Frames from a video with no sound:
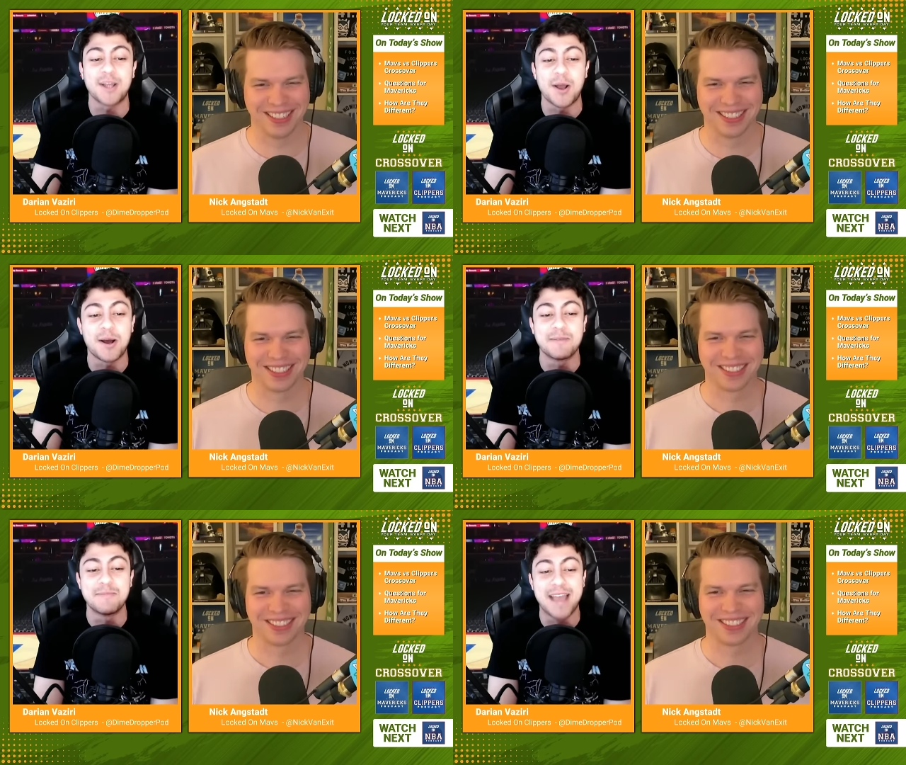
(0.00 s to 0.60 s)

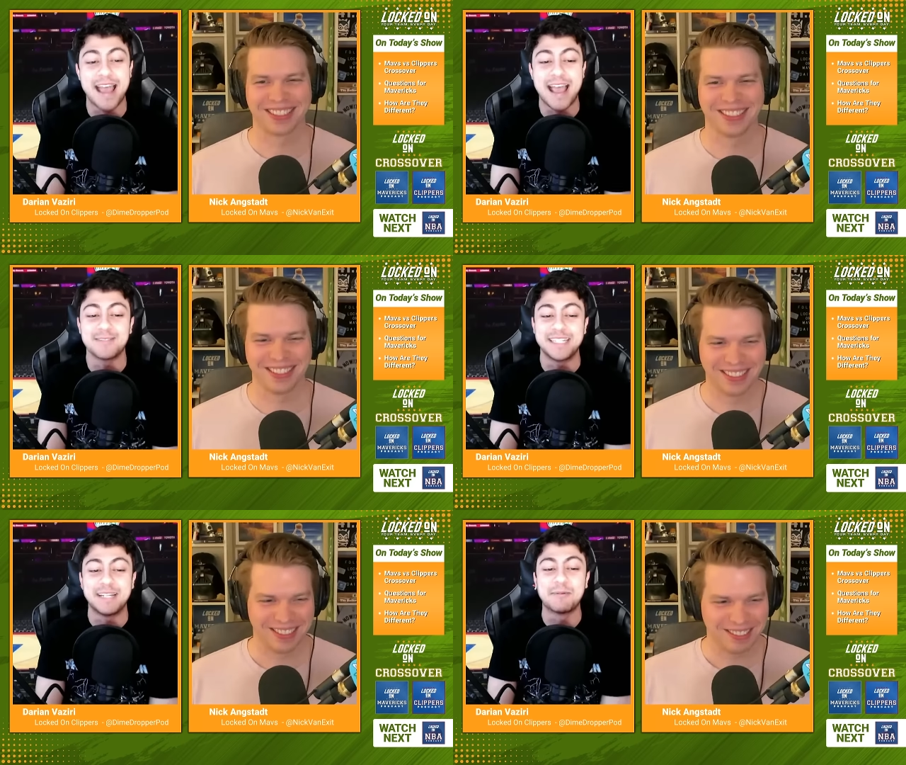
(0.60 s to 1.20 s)
Speaker 1: On Mavs.
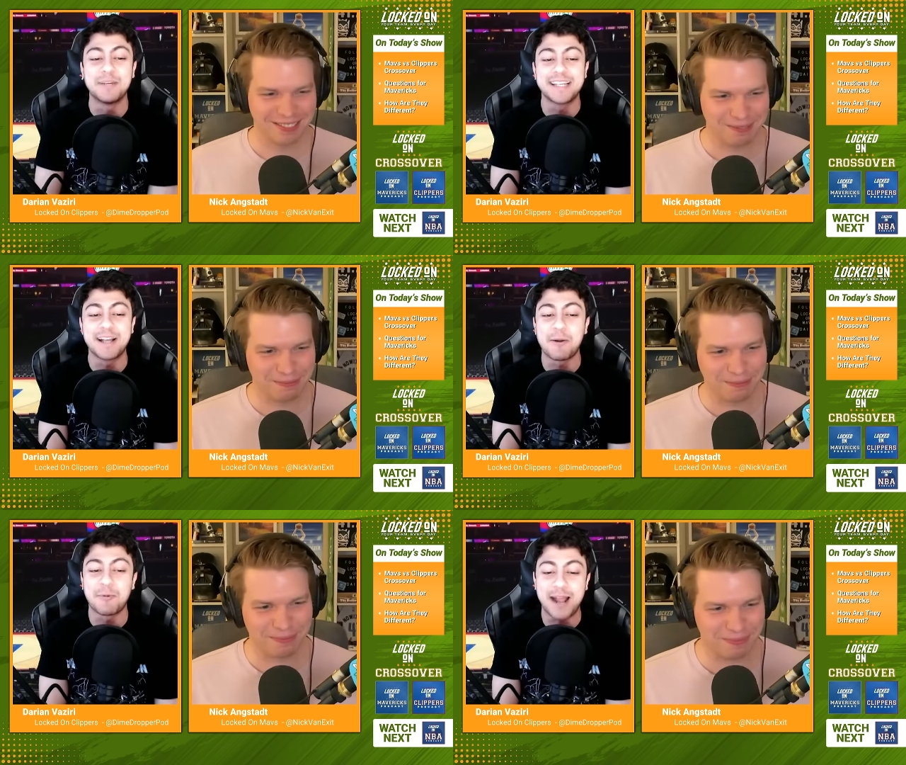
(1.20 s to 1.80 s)
Here we
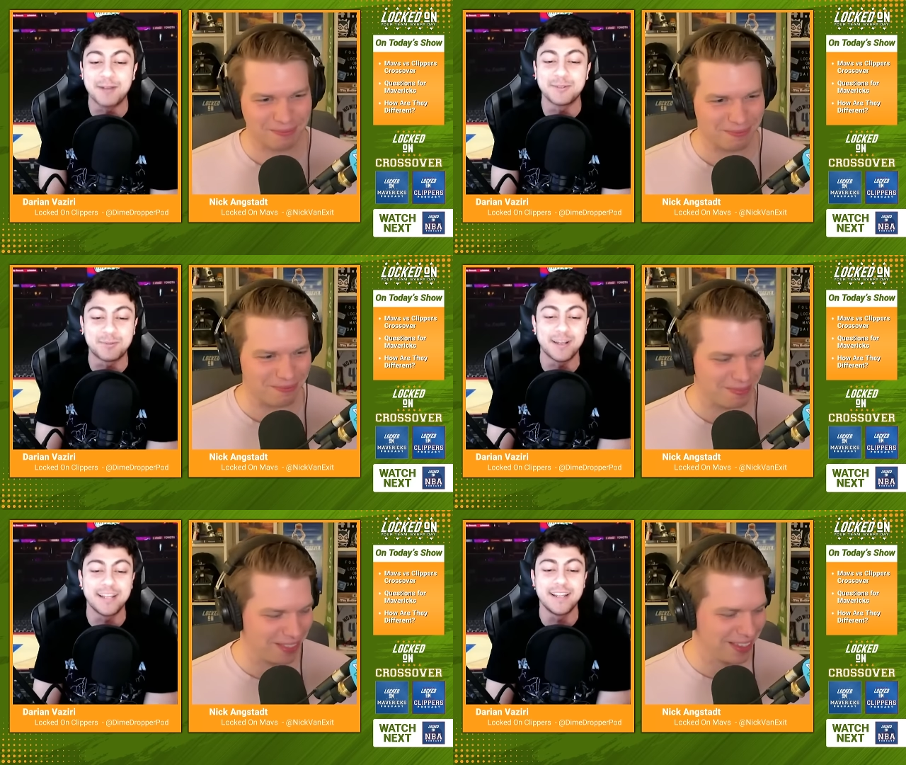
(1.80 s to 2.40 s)
go,
Speaker 2: round
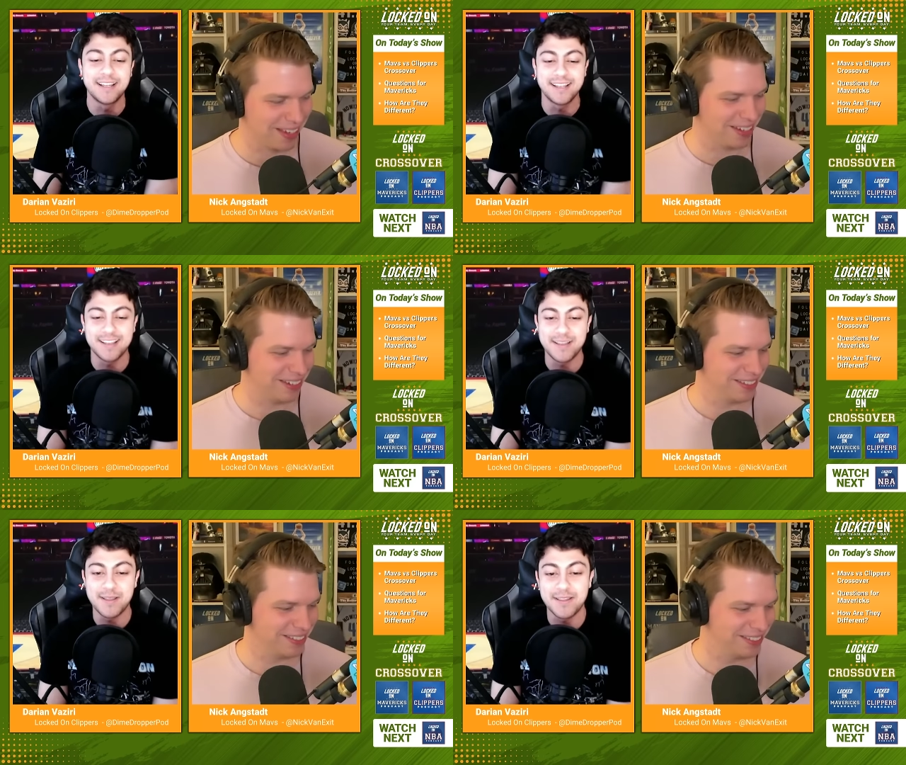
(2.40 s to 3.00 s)
three.
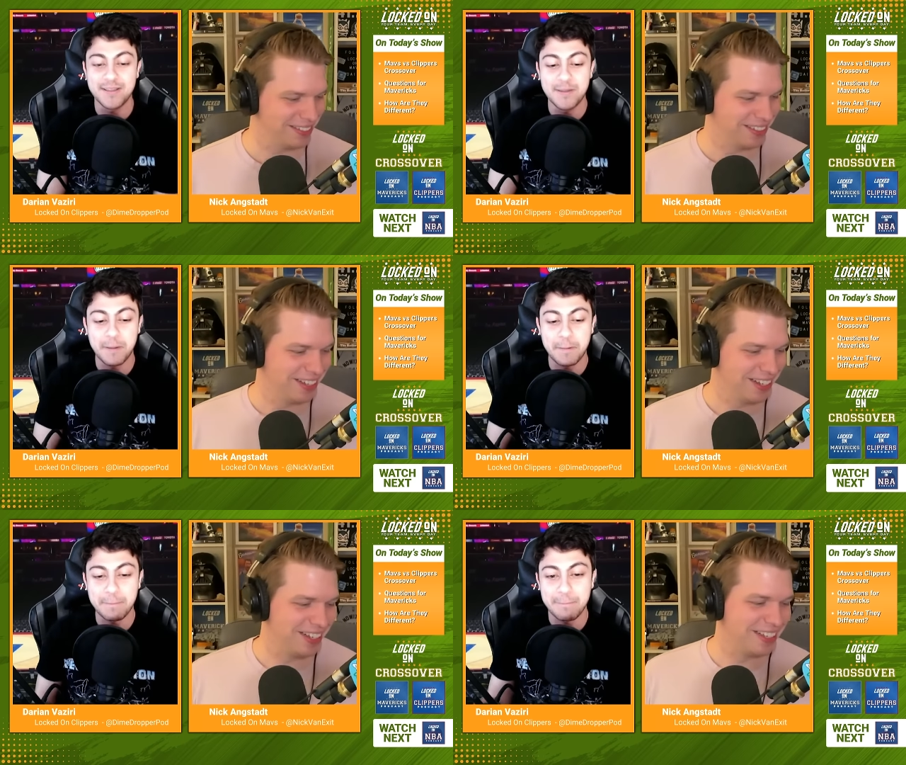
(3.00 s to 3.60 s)

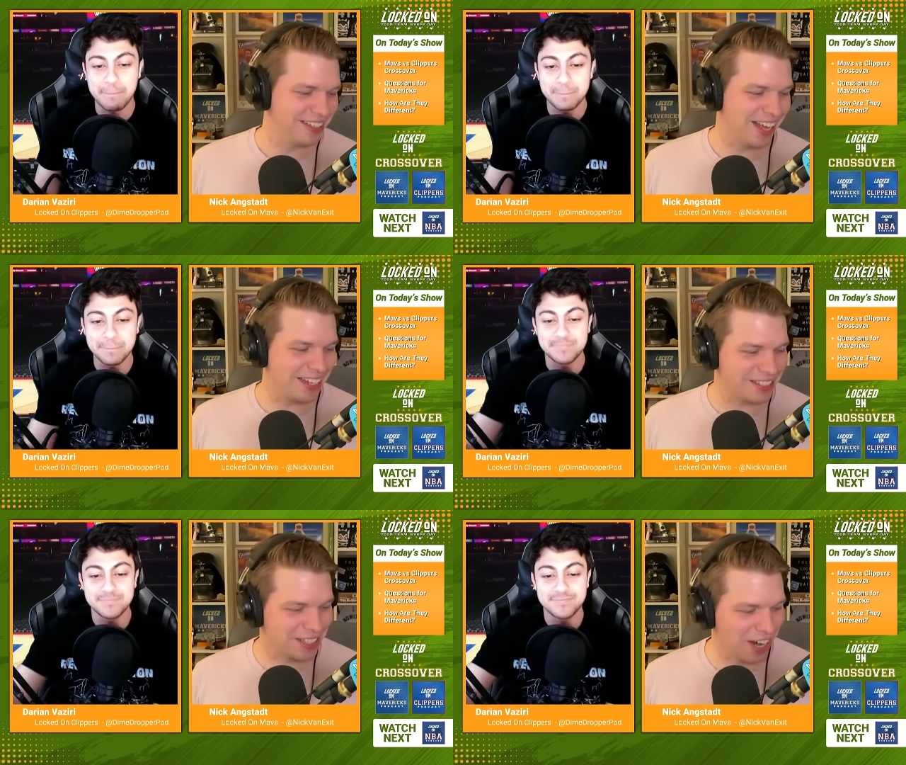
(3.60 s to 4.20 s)

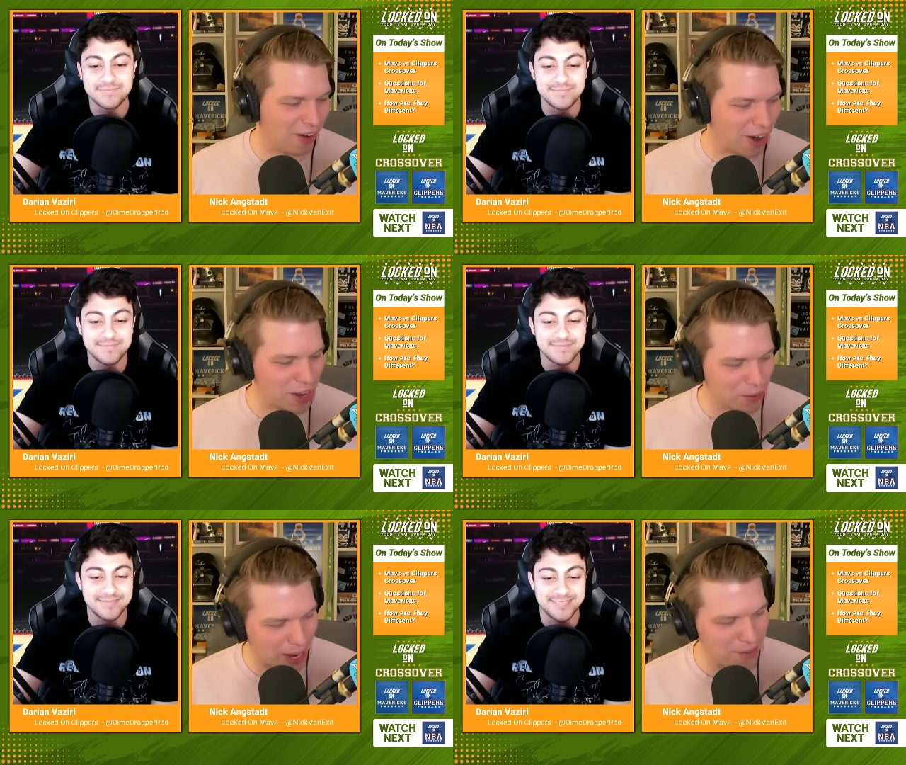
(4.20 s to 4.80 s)
Let's go. Are
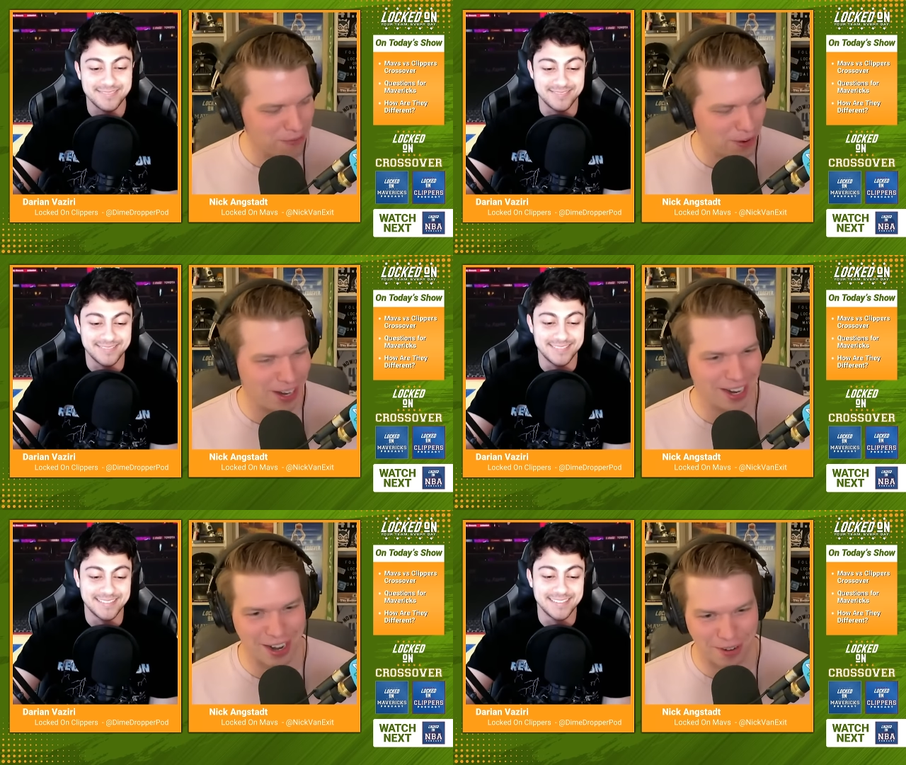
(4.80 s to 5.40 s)
you ready for
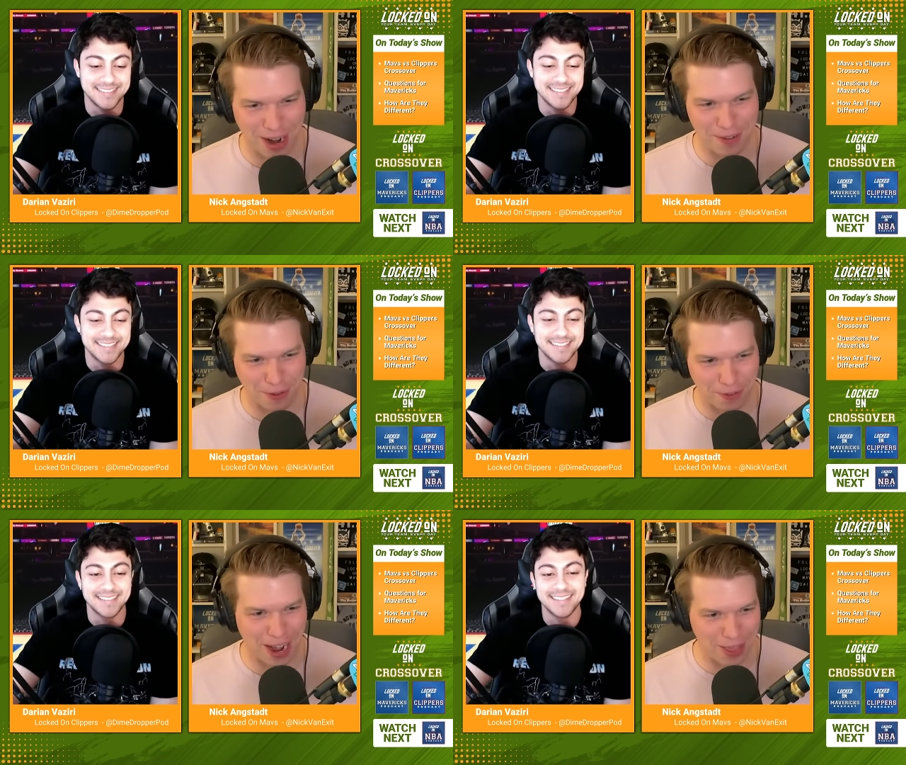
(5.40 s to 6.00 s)
it? Are you ready
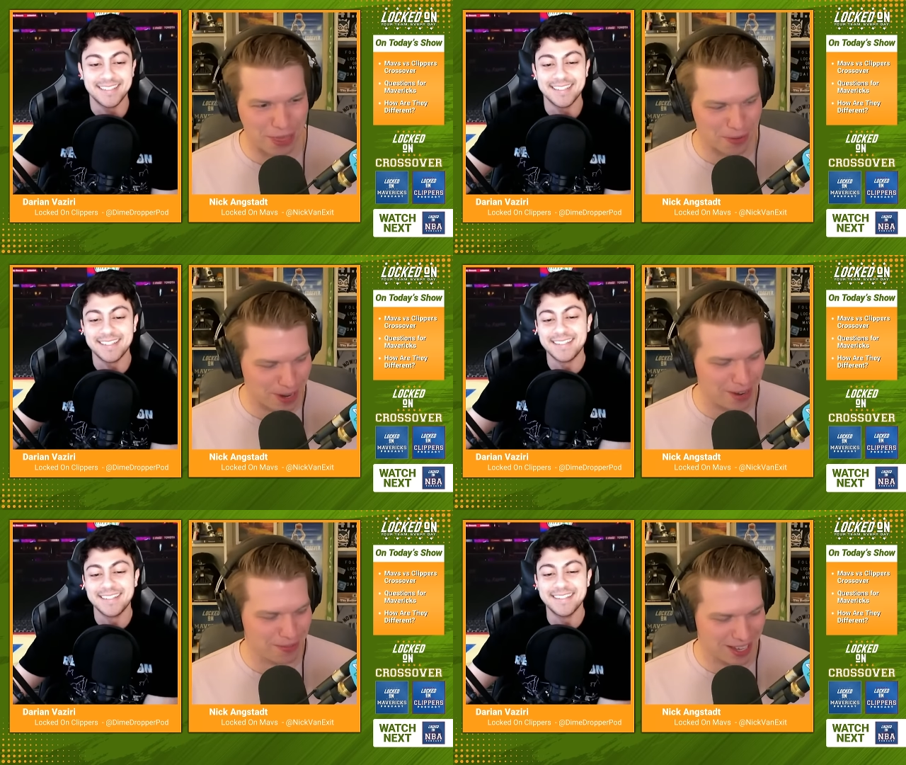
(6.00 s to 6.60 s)
for round
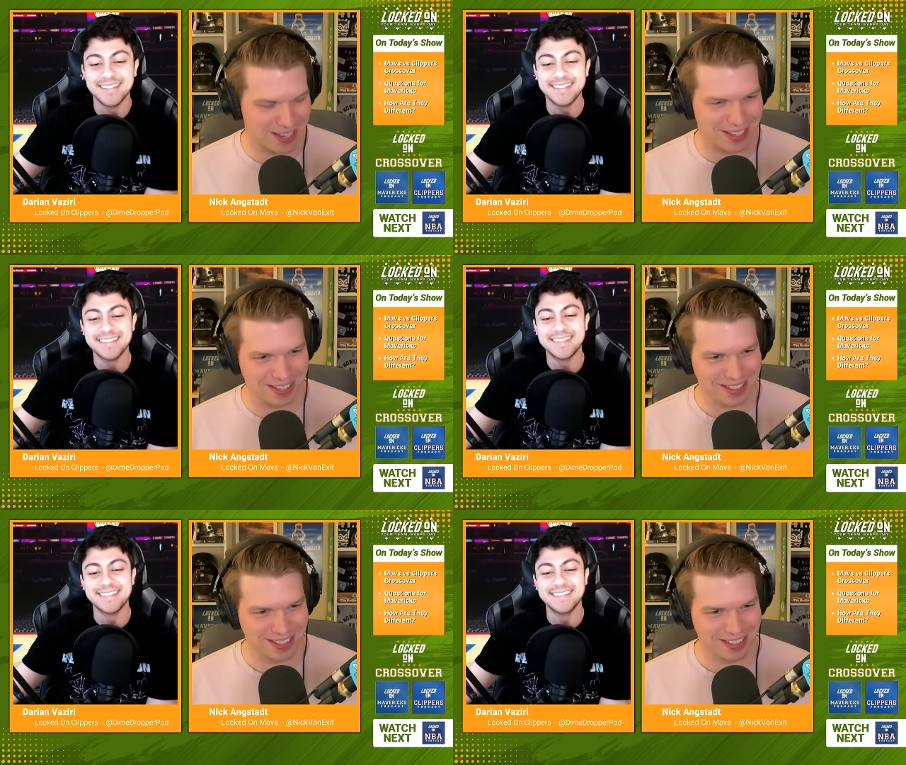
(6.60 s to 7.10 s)
three of this?